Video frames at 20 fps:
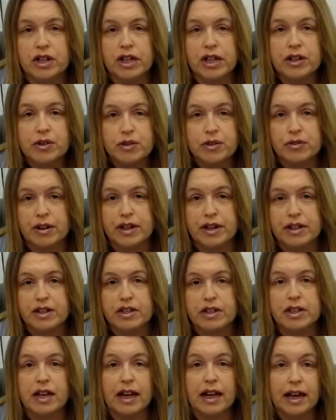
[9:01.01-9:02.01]

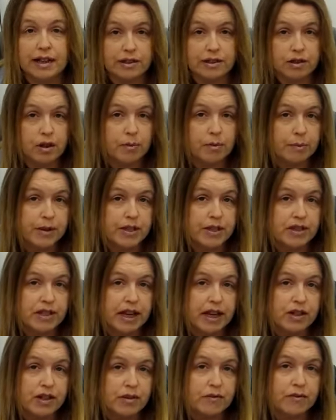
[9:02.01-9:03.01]
interest and
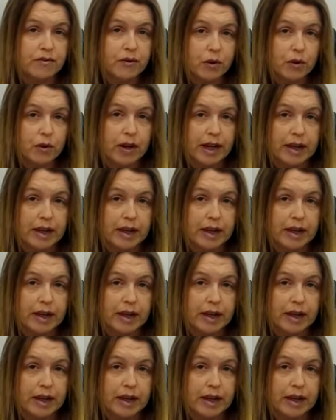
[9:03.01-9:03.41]
compensation for late